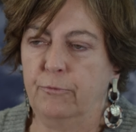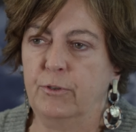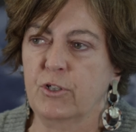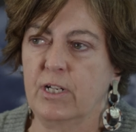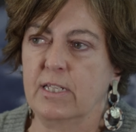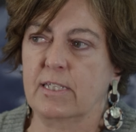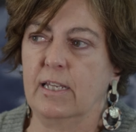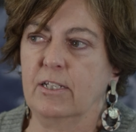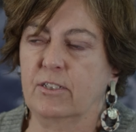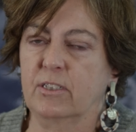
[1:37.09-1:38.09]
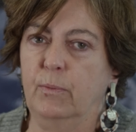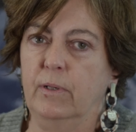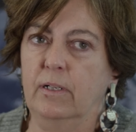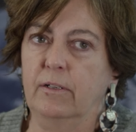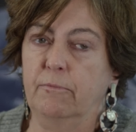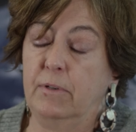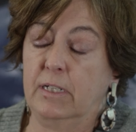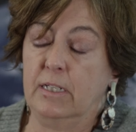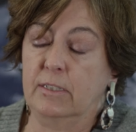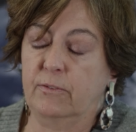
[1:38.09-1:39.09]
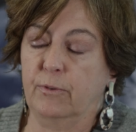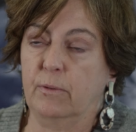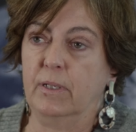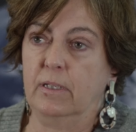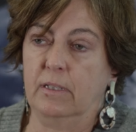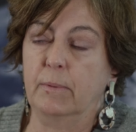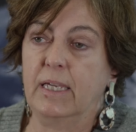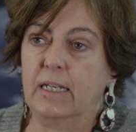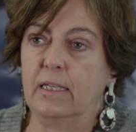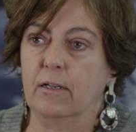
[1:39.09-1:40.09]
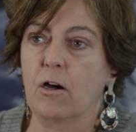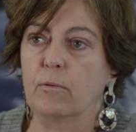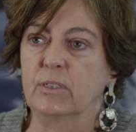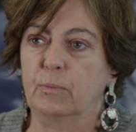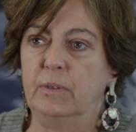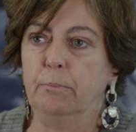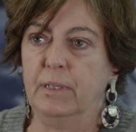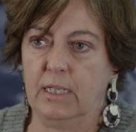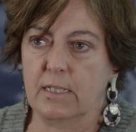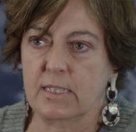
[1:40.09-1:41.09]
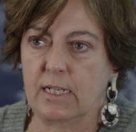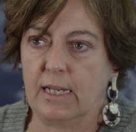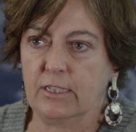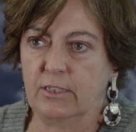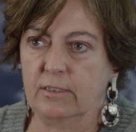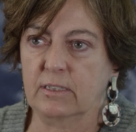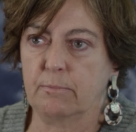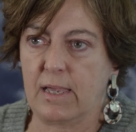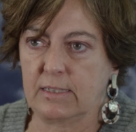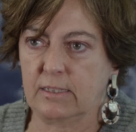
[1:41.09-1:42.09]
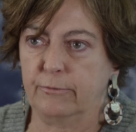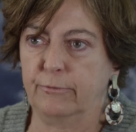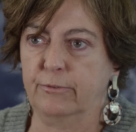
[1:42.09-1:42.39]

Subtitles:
Fusion installations will, at least for the in the beginning, always be big installations, massive